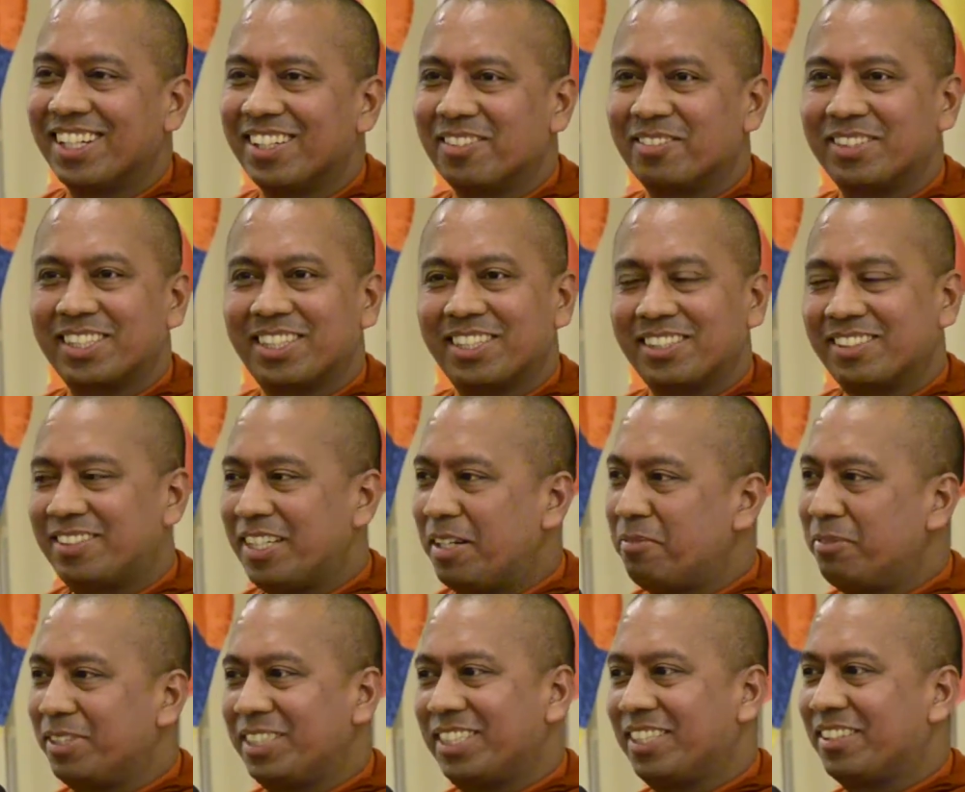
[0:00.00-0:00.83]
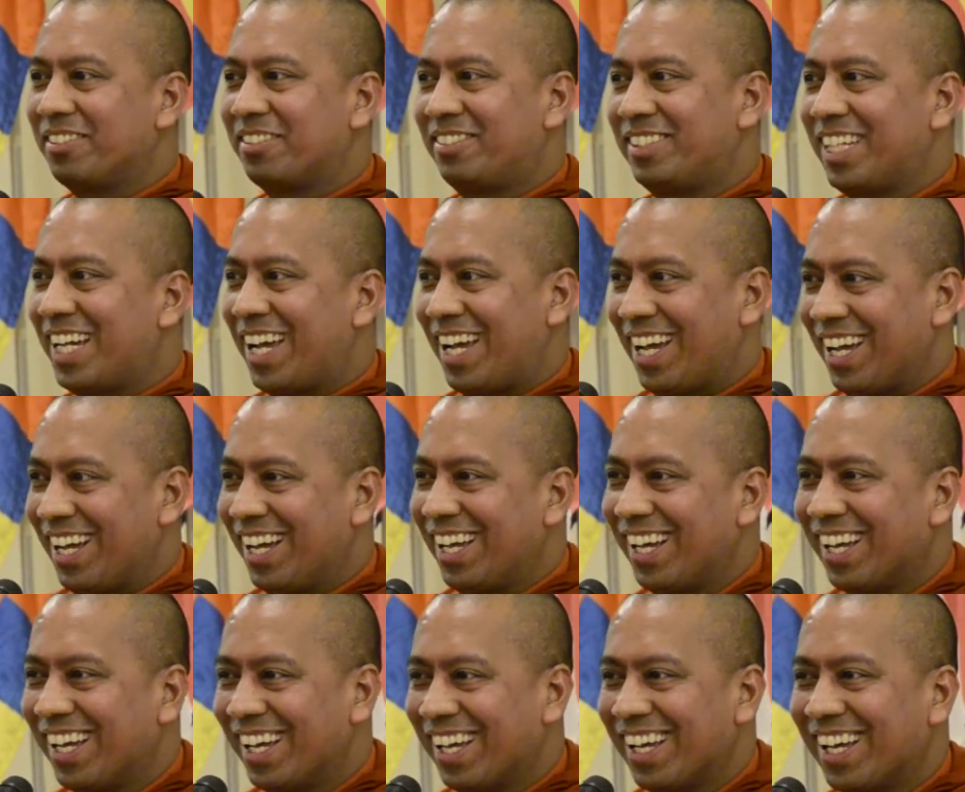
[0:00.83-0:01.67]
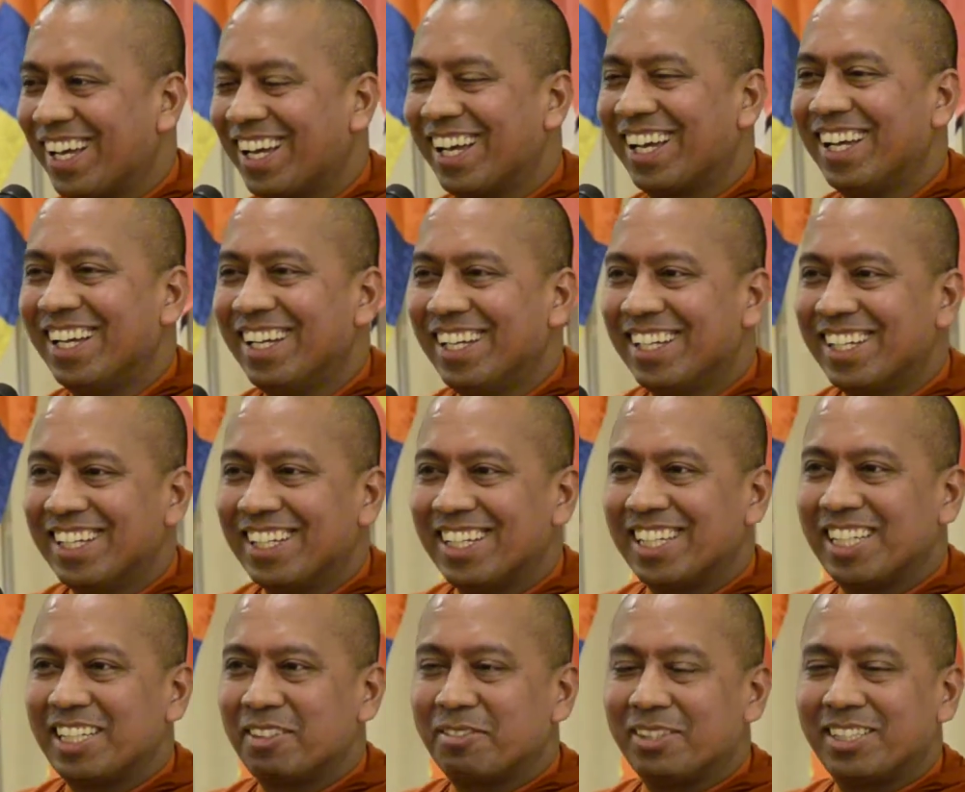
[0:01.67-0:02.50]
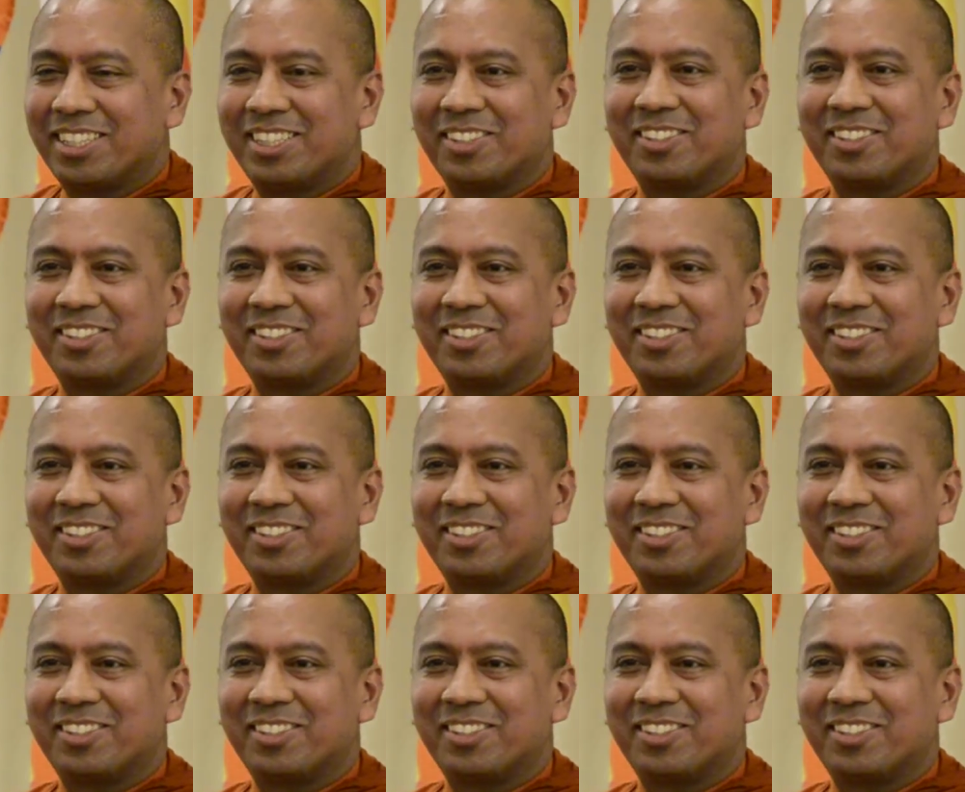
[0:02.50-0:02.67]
Because everything is there. You